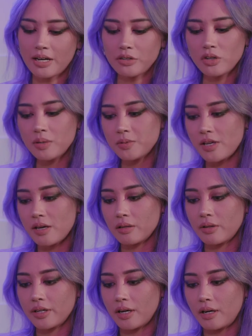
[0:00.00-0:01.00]
you keep saying
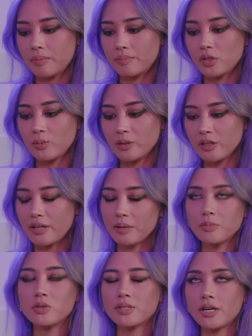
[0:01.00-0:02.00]
like you really like
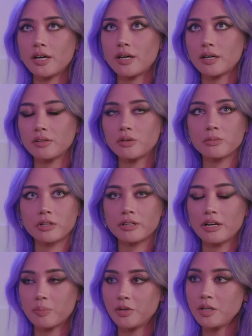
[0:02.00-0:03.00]
music and you really
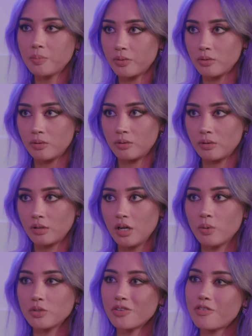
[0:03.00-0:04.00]
like people.
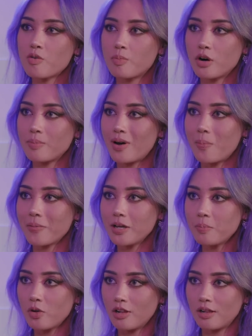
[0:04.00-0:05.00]
What's your favorite part about
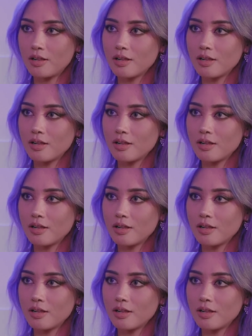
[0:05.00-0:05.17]
people?